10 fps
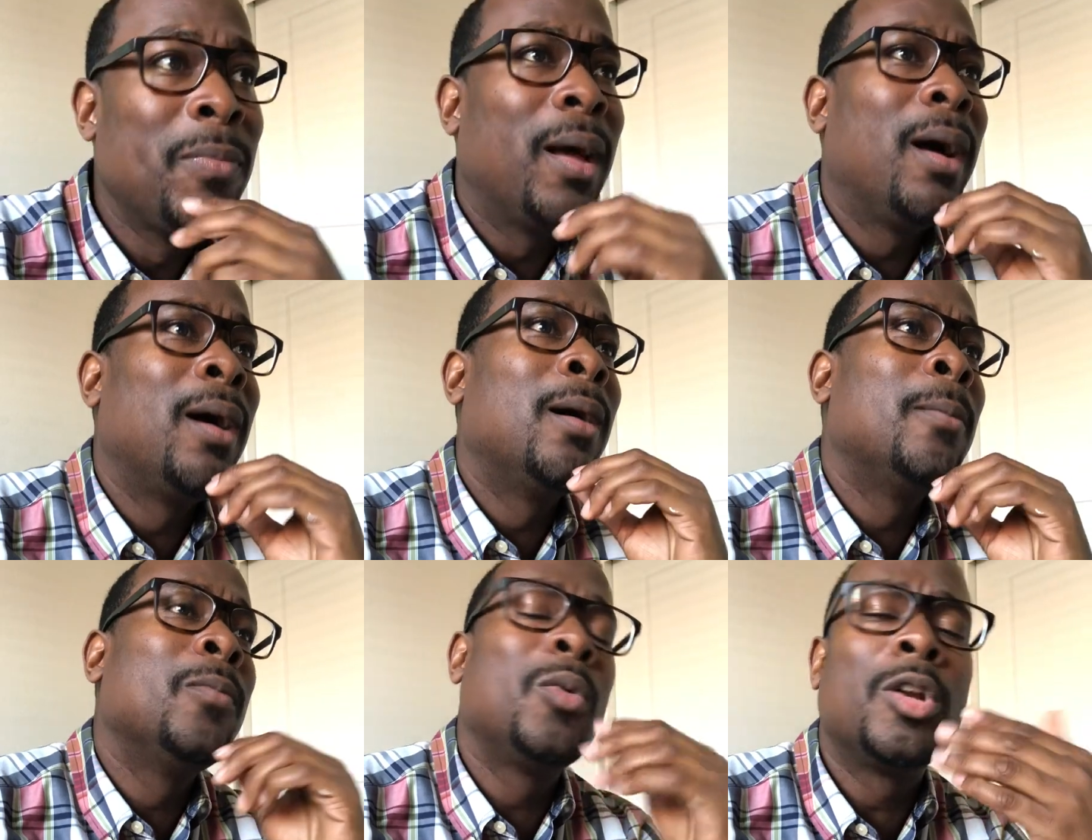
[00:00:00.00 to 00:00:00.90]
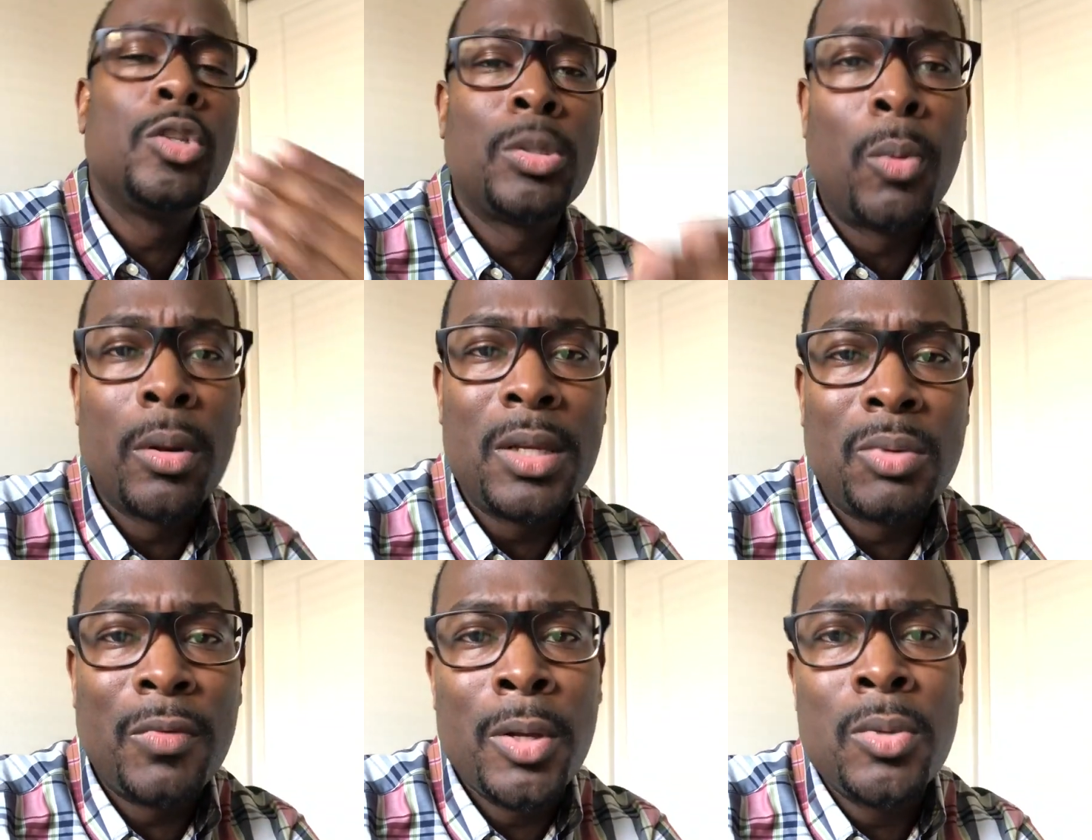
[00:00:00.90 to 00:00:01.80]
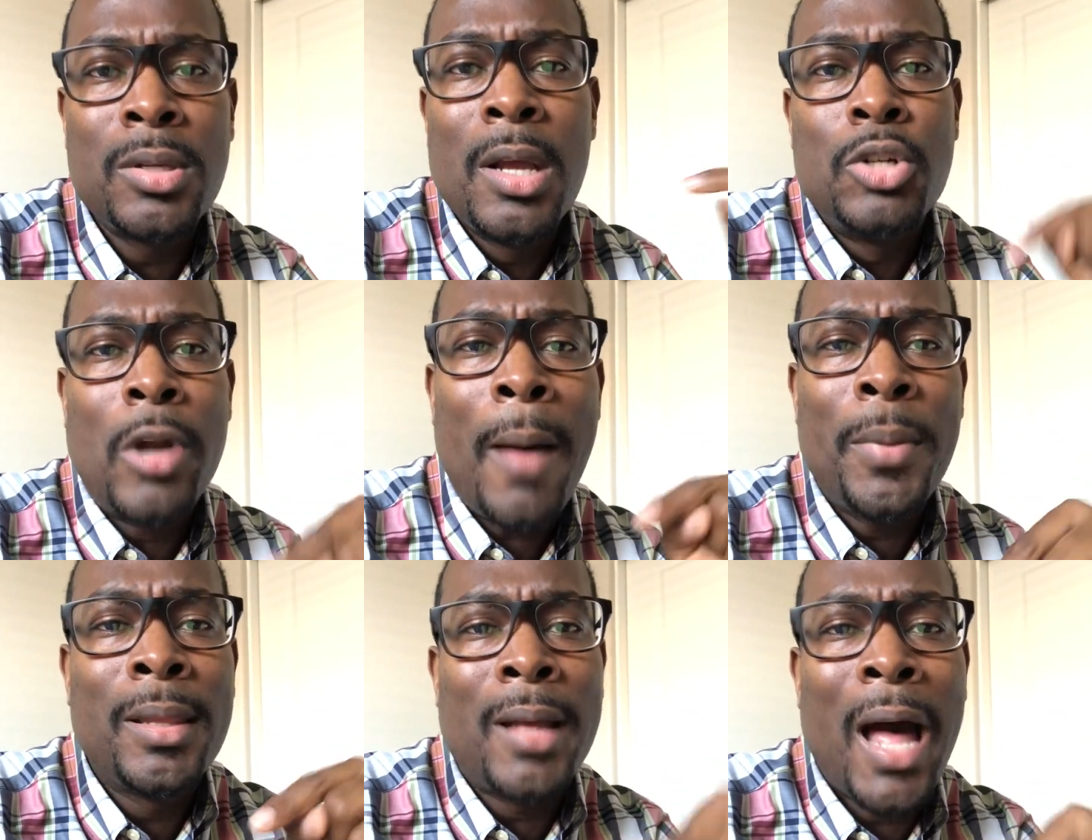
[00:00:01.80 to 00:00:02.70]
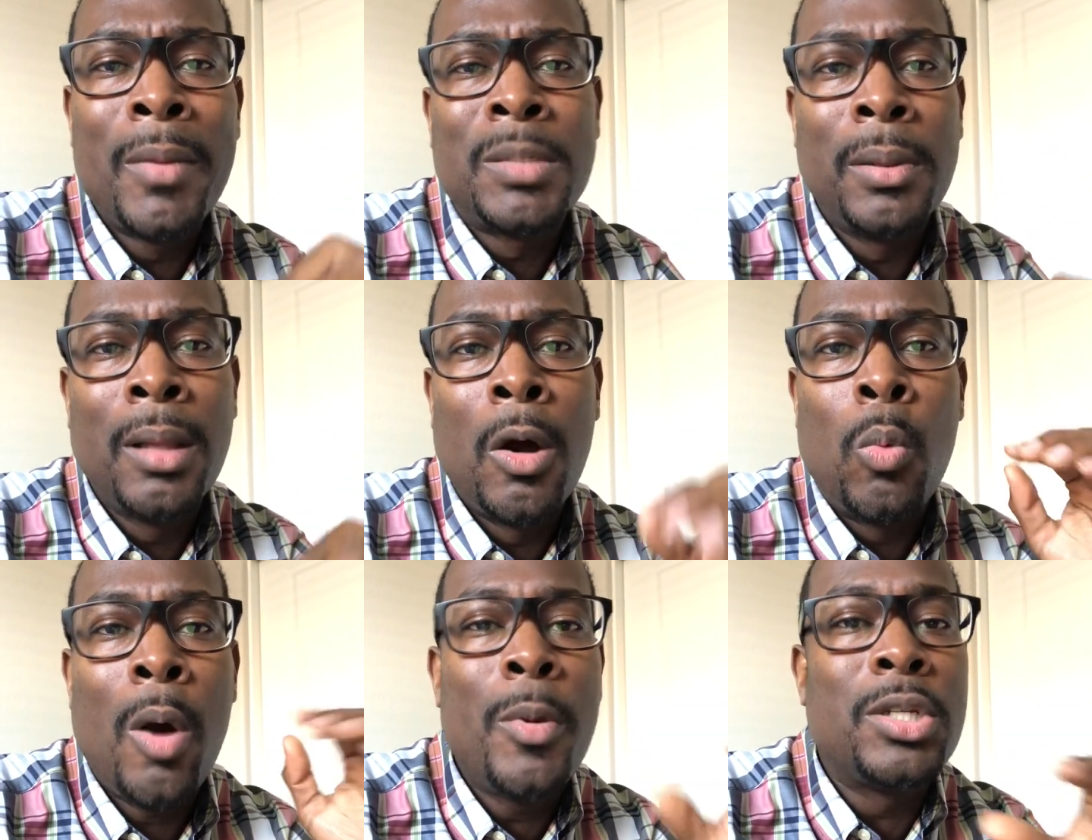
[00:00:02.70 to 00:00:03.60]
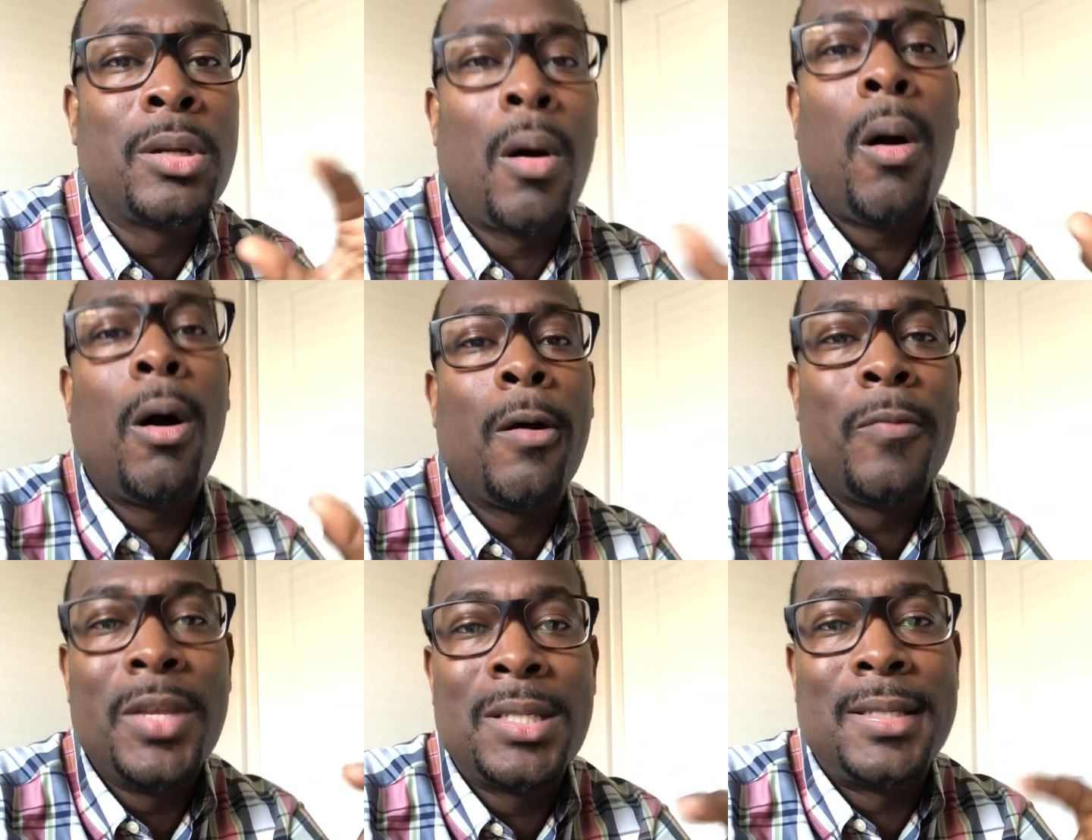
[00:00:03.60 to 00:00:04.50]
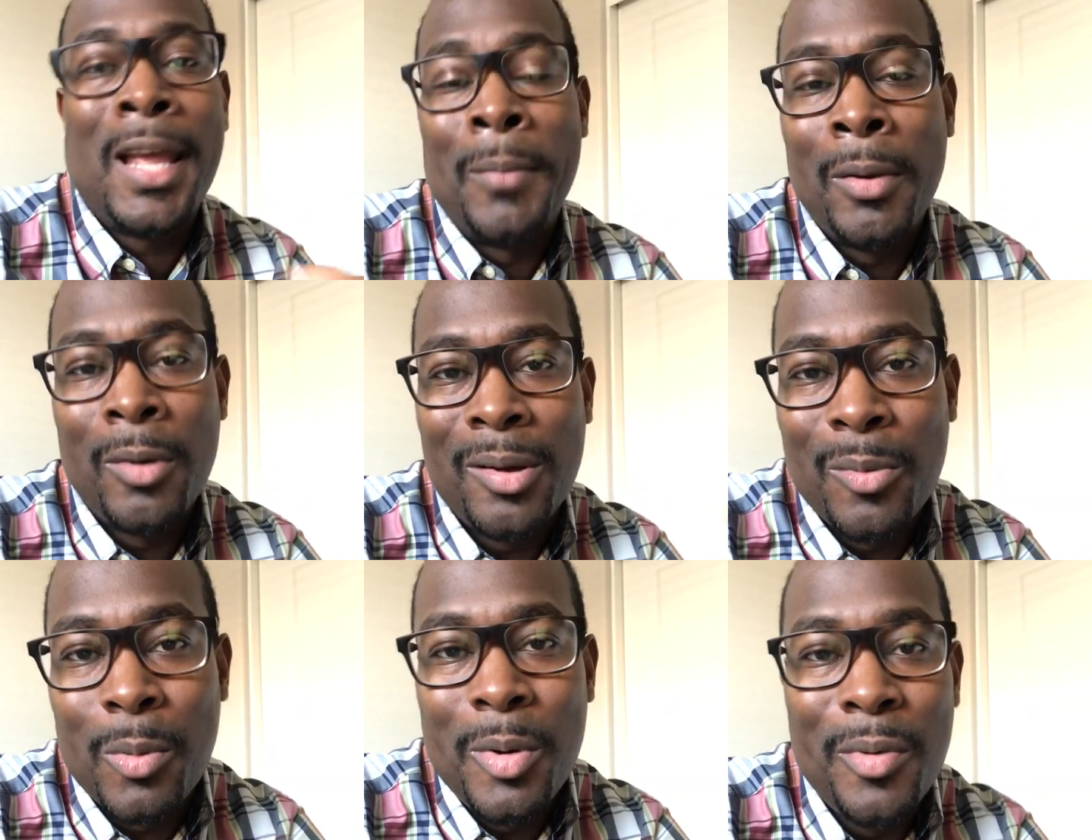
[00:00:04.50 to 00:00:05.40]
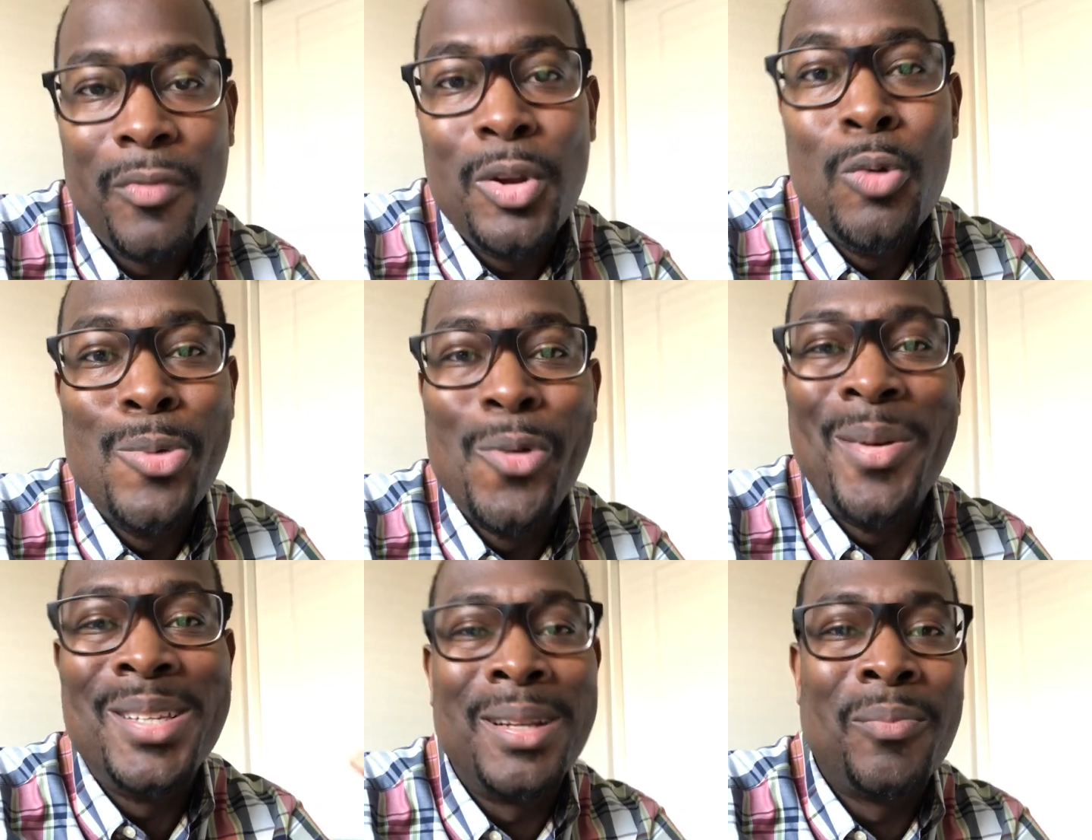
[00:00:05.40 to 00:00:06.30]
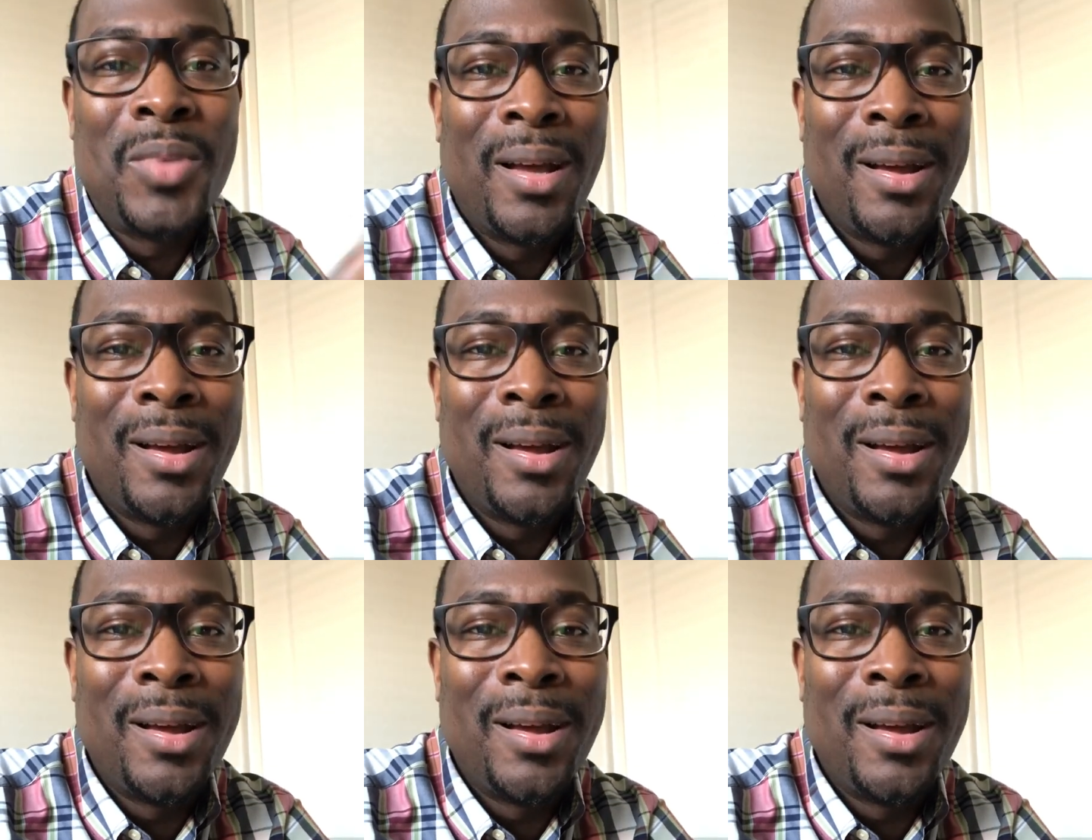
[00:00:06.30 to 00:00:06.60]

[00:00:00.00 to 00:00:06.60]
We're going to do some more of these reviews. Drop in the comments below what we should call this segment, where we review movies and